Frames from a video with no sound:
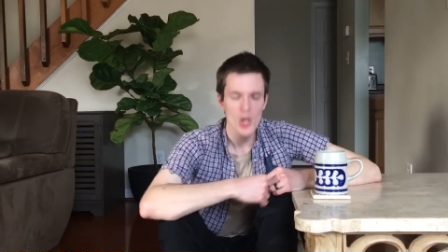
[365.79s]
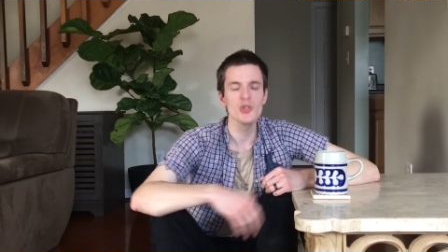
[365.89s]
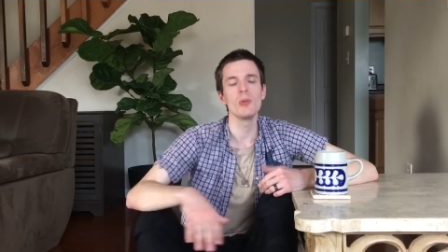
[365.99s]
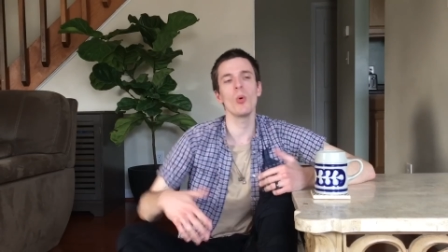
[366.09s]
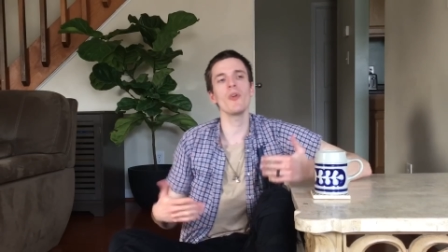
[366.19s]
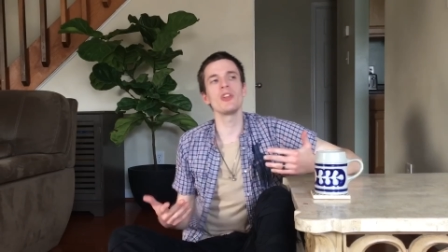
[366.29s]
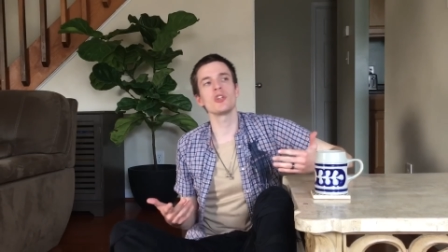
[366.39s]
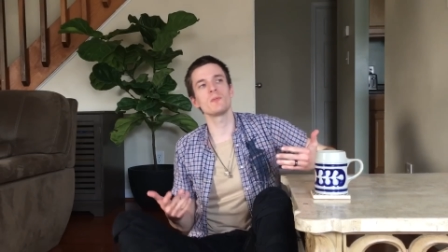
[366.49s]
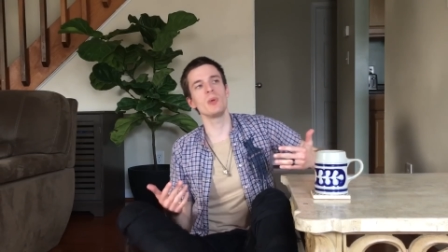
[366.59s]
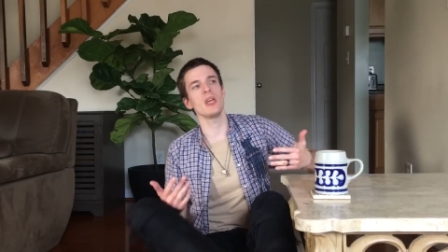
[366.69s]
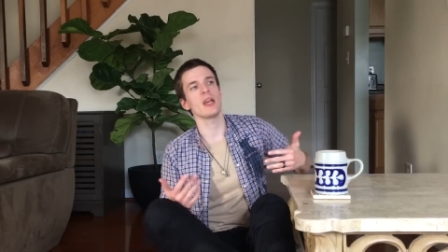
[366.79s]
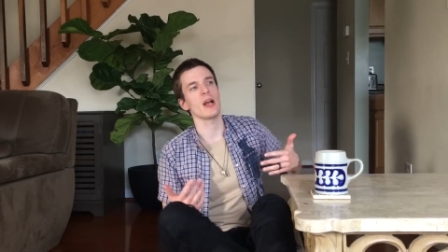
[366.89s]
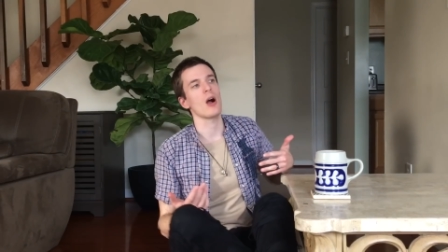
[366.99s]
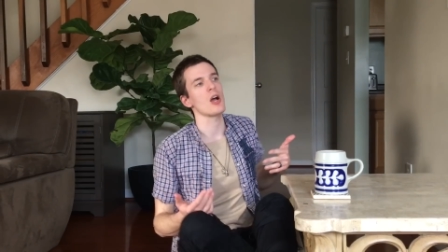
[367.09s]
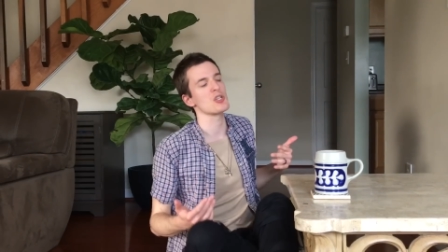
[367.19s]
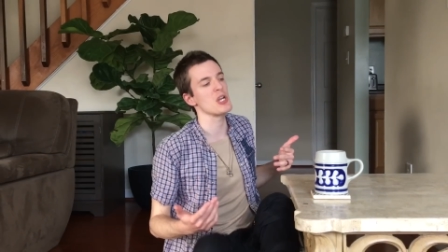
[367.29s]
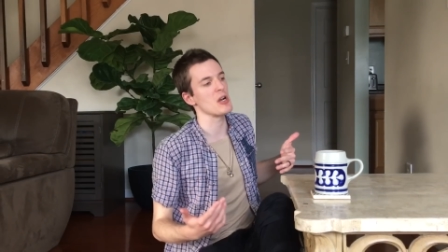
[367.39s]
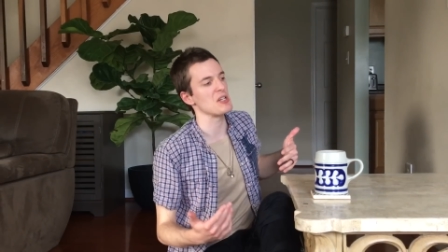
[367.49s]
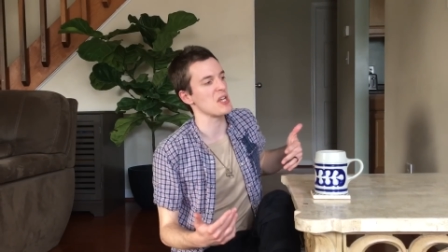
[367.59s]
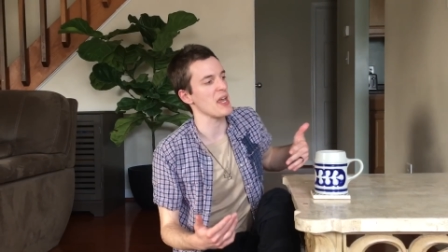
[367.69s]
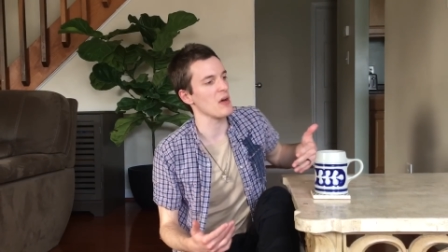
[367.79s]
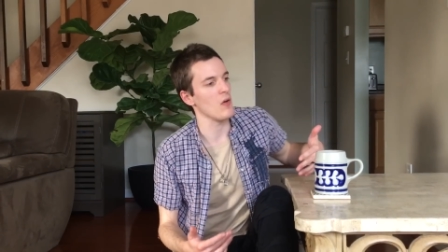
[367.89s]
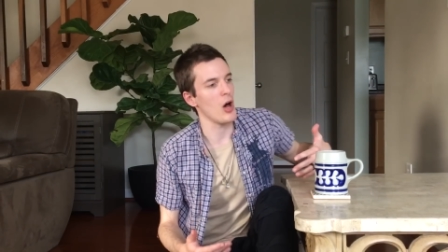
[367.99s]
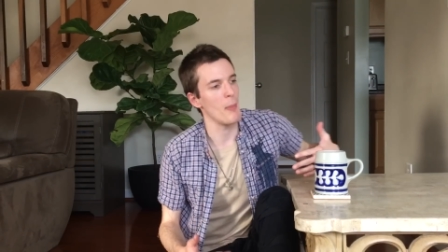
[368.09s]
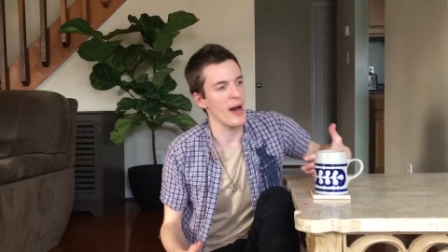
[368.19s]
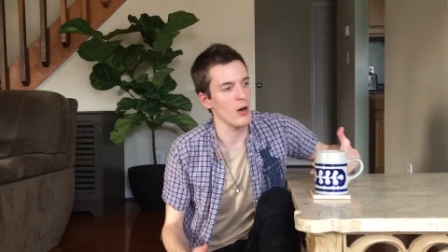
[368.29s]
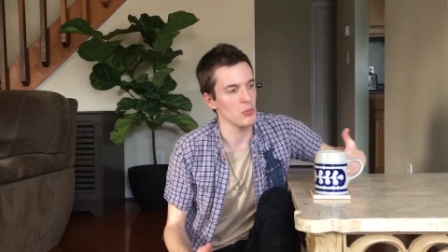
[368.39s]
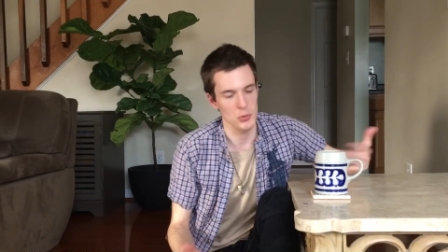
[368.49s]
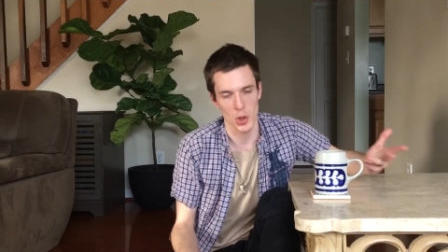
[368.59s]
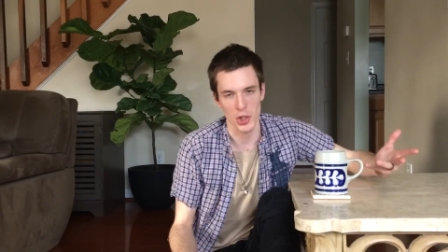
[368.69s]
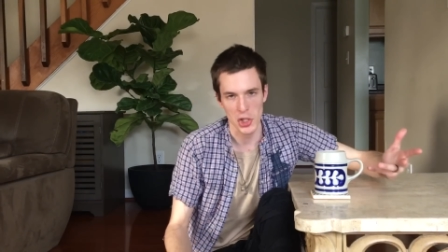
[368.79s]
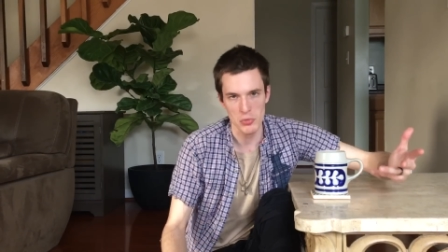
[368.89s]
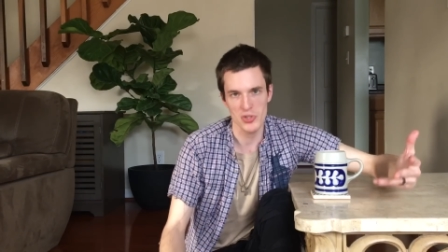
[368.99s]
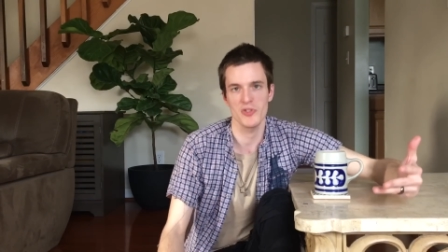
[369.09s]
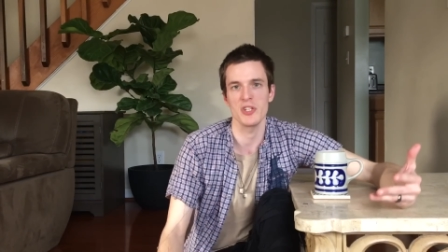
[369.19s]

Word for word: So more than just being a cautionary tale about drug use,